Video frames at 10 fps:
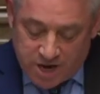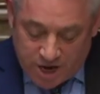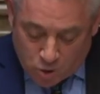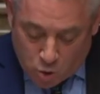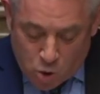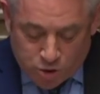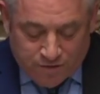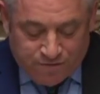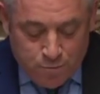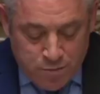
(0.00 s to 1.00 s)
in
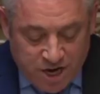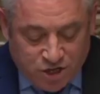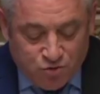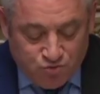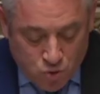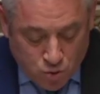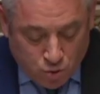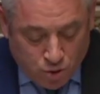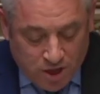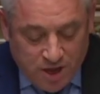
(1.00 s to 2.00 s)
order for me to
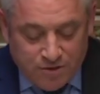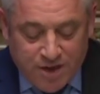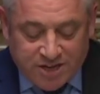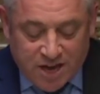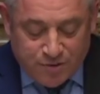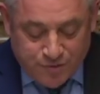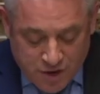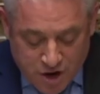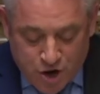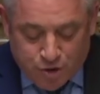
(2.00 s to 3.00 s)
rule that a
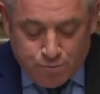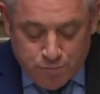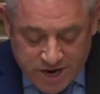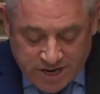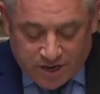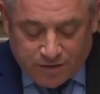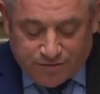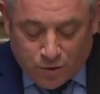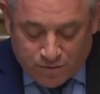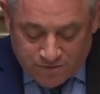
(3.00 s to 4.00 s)
third
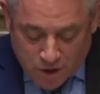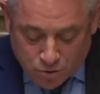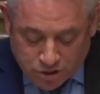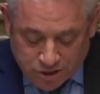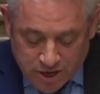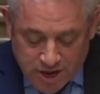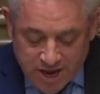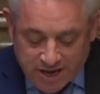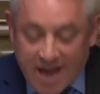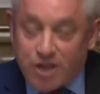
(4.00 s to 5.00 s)
meaningful vote
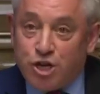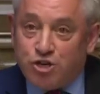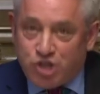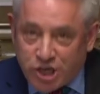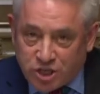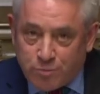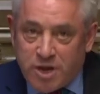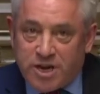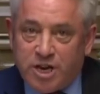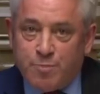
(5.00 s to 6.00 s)
can
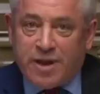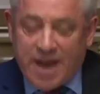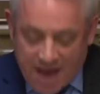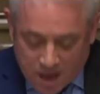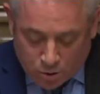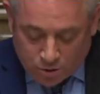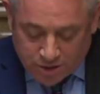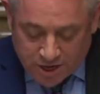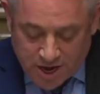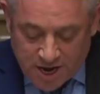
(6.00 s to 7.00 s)
legitimately be
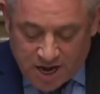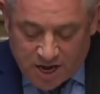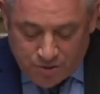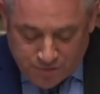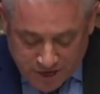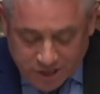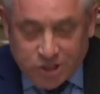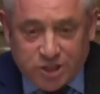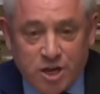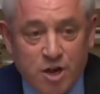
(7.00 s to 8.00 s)
held in
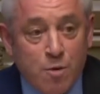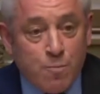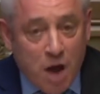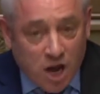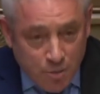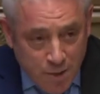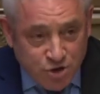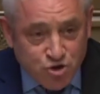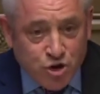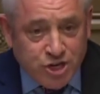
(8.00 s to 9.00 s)
this
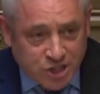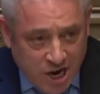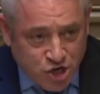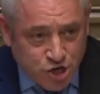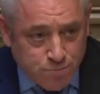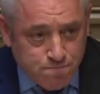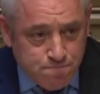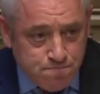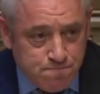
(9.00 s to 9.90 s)
parliamentary session.